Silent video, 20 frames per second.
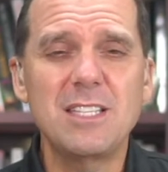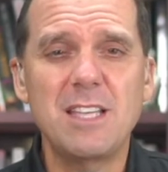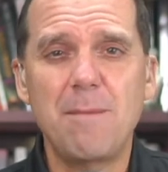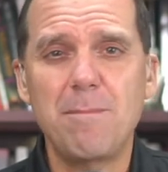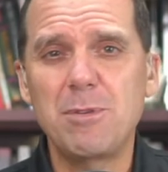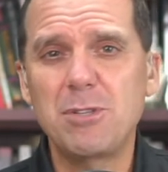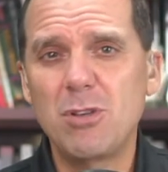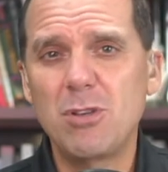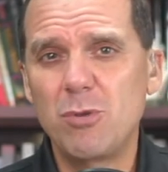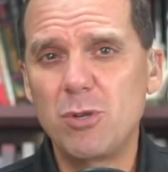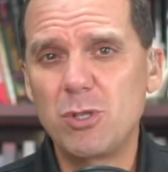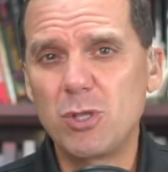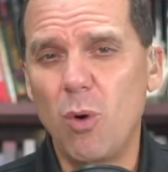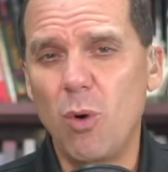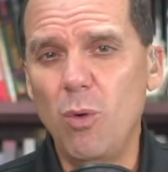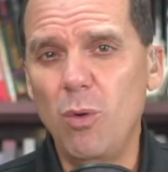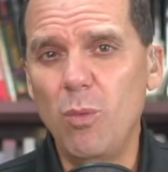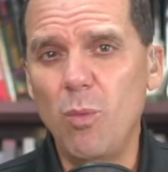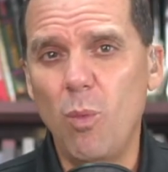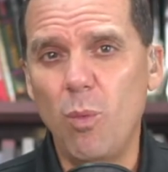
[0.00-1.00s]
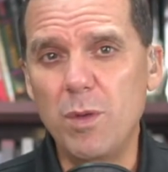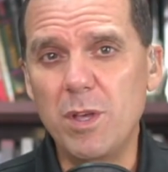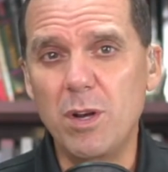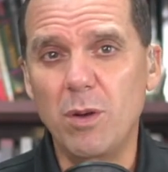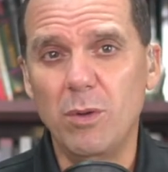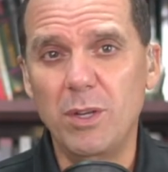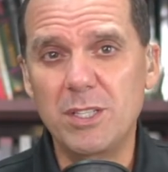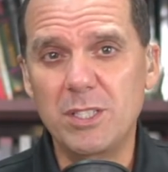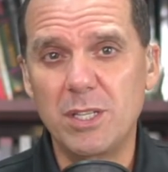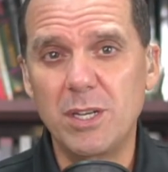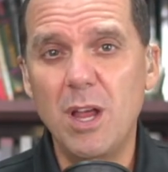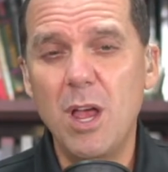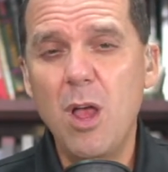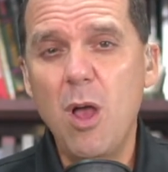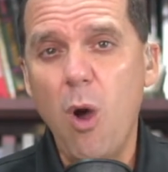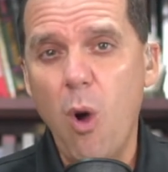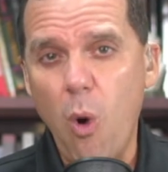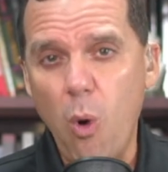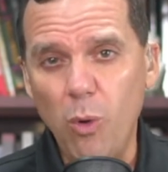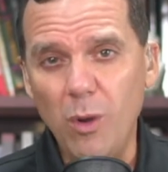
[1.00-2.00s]
episode is, you know, listen,
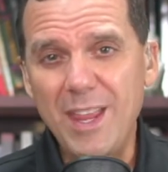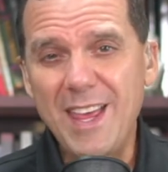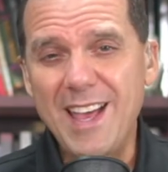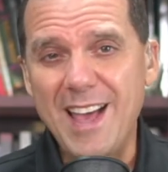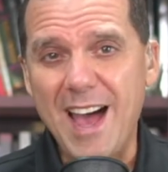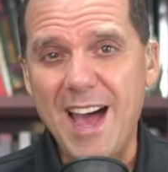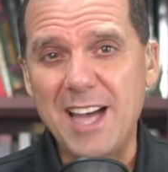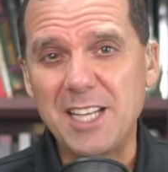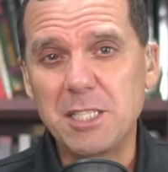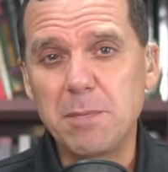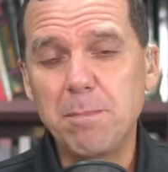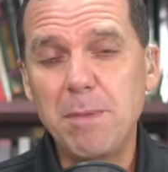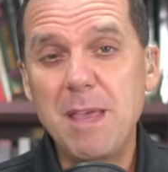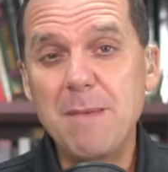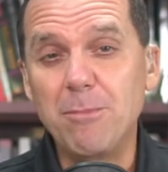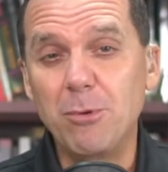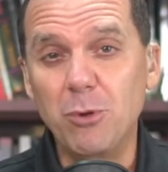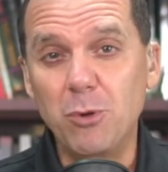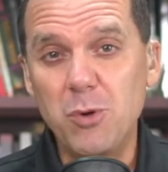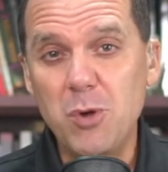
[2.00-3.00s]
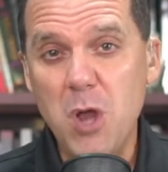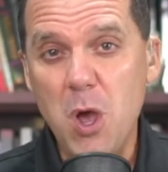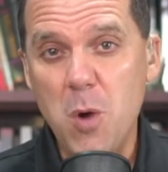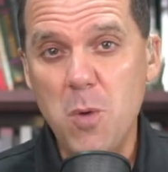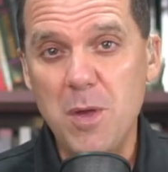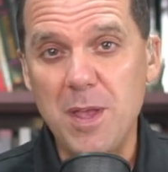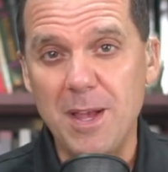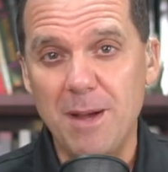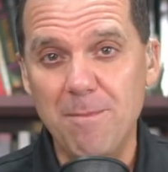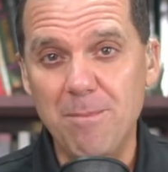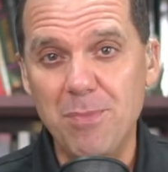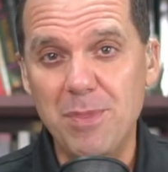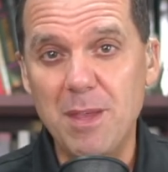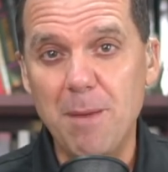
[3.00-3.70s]
only God's people know him.